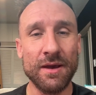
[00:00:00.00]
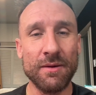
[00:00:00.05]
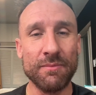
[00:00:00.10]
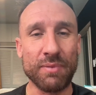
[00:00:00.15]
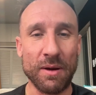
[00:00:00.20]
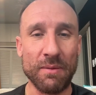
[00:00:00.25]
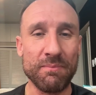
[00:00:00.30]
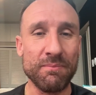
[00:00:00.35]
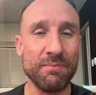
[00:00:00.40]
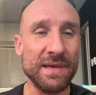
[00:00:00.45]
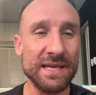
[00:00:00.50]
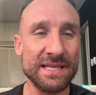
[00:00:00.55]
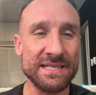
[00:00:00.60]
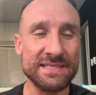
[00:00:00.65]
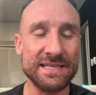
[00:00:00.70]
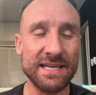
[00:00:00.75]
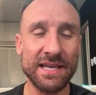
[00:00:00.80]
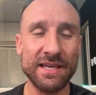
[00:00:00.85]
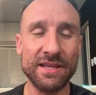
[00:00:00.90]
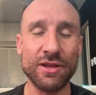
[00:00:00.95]
but
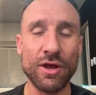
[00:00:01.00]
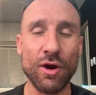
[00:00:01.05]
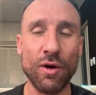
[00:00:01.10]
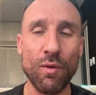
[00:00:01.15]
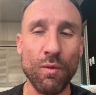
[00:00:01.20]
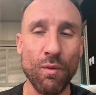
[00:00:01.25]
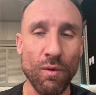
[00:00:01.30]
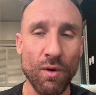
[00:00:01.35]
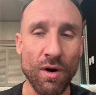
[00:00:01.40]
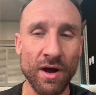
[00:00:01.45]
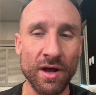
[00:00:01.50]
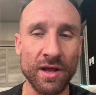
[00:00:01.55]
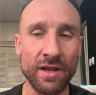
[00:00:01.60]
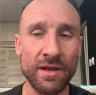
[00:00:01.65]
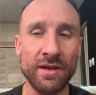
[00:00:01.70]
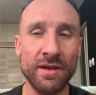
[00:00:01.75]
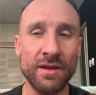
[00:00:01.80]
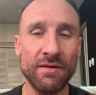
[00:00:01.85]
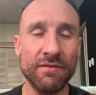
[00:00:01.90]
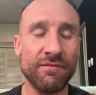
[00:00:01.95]
missing the
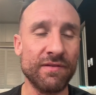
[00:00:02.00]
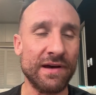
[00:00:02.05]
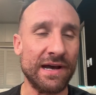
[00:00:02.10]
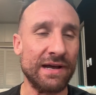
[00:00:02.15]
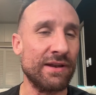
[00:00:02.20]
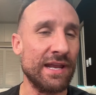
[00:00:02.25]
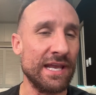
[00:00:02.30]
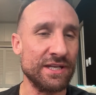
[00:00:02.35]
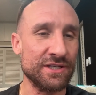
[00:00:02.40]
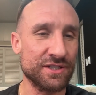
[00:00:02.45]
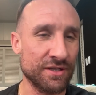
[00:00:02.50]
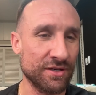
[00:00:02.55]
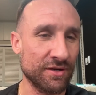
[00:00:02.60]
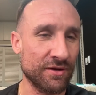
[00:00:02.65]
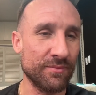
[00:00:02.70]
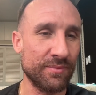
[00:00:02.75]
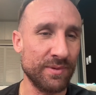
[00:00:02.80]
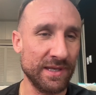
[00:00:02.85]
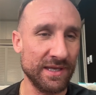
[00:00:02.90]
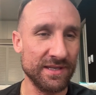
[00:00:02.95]
one
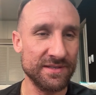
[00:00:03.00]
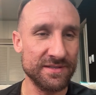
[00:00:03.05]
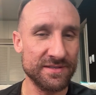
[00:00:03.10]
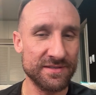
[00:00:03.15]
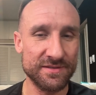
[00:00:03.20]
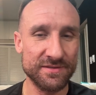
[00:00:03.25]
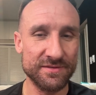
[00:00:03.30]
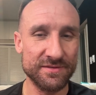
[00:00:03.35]
foundational piece,